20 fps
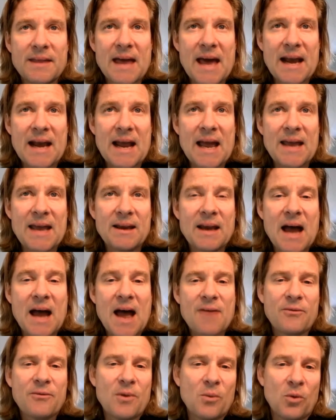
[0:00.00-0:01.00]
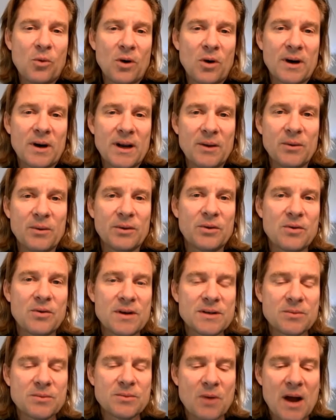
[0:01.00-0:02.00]
I got from working with
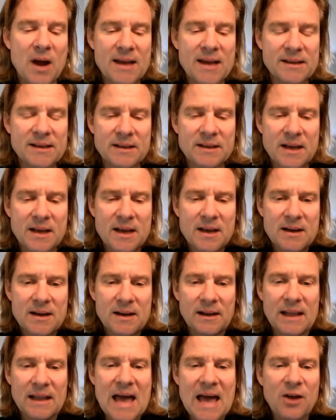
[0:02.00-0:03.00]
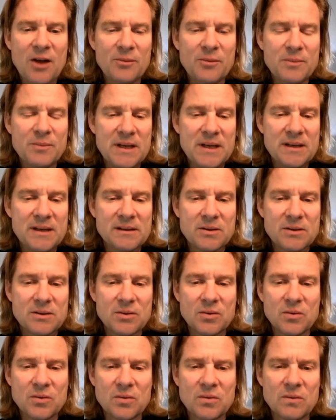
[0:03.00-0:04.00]
Chris Wise allowed me
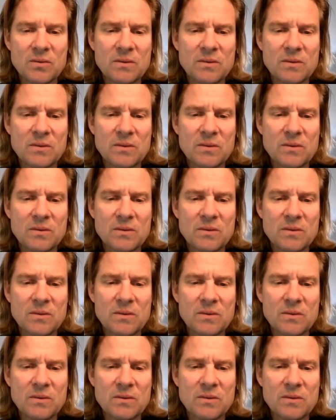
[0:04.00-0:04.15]
to